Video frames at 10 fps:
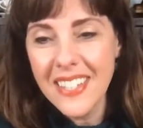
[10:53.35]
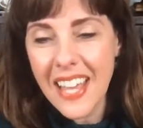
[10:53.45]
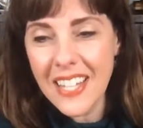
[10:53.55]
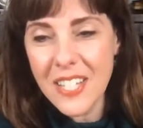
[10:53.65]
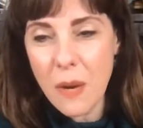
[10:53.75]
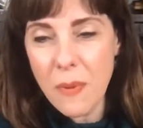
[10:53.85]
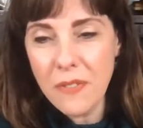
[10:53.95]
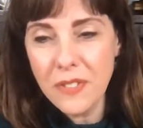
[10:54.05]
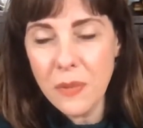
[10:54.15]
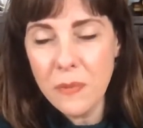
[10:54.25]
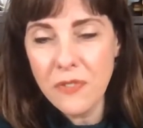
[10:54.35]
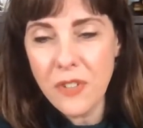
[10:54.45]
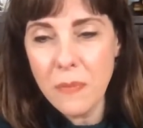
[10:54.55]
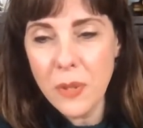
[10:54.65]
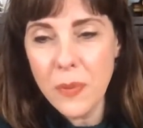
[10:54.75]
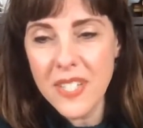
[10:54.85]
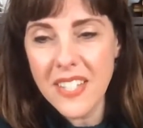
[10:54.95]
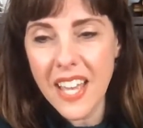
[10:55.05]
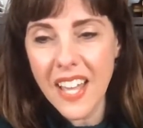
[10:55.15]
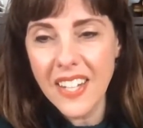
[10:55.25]
Hey, Deborah from
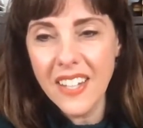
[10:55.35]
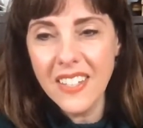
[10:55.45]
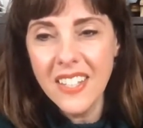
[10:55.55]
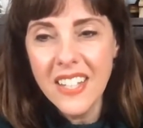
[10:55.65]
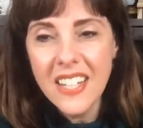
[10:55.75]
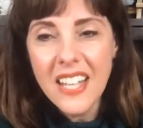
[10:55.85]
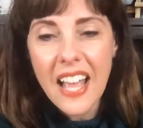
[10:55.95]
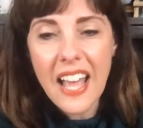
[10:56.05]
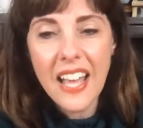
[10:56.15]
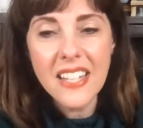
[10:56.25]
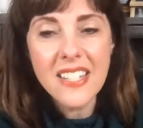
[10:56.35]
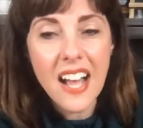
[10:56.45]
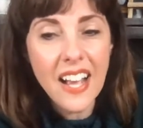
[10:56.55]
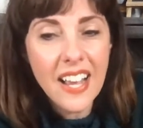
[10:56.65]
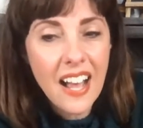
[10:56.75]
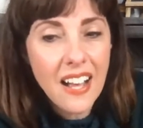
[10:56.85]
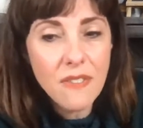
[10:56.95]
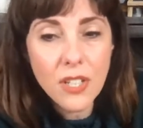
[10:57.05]
Louisiana. And I have a